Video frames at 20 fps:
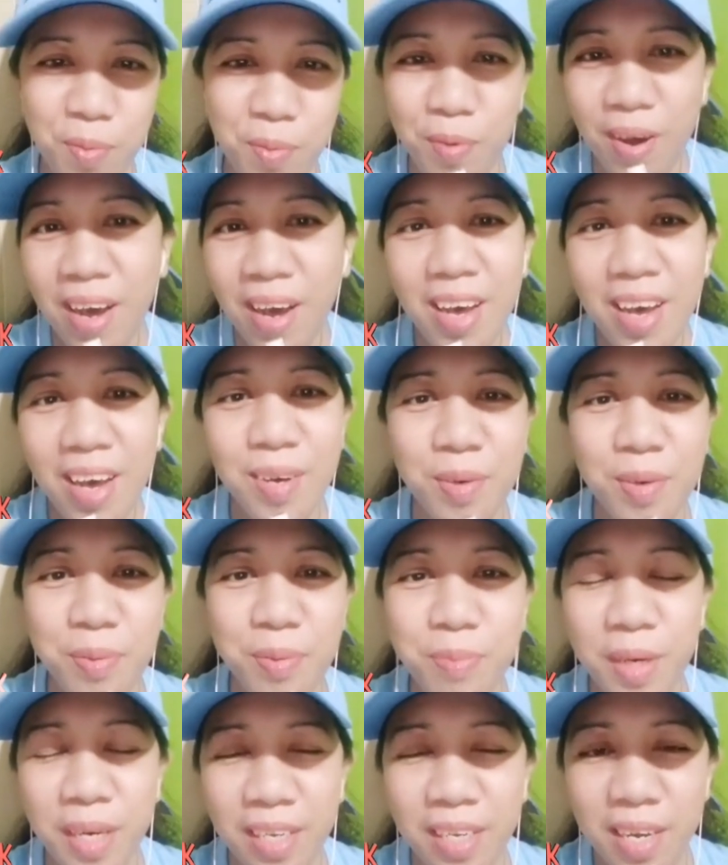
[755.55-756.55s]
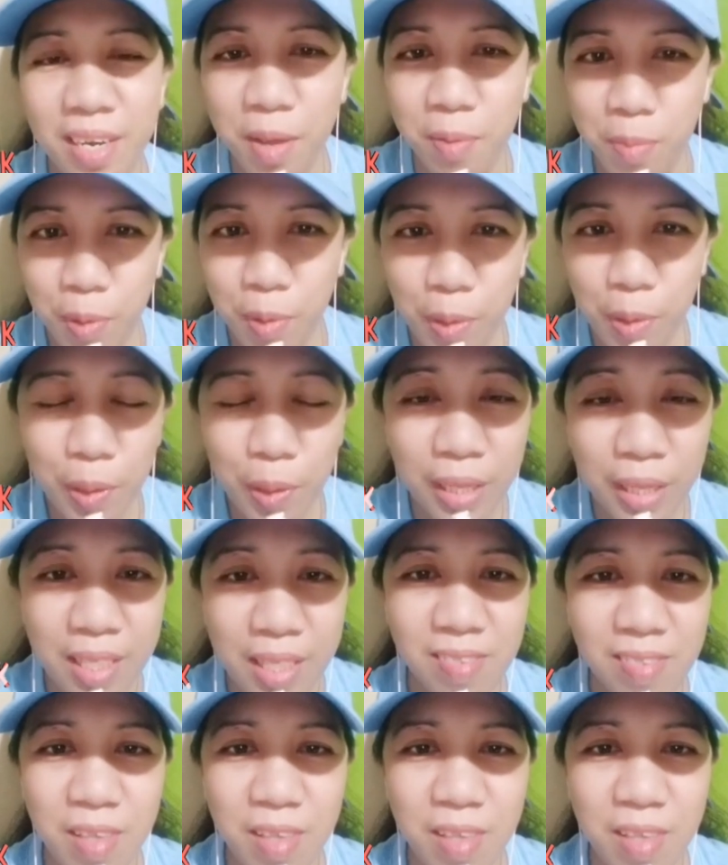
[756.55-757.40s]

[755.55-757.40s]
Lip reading: Wow, birthday mo. At the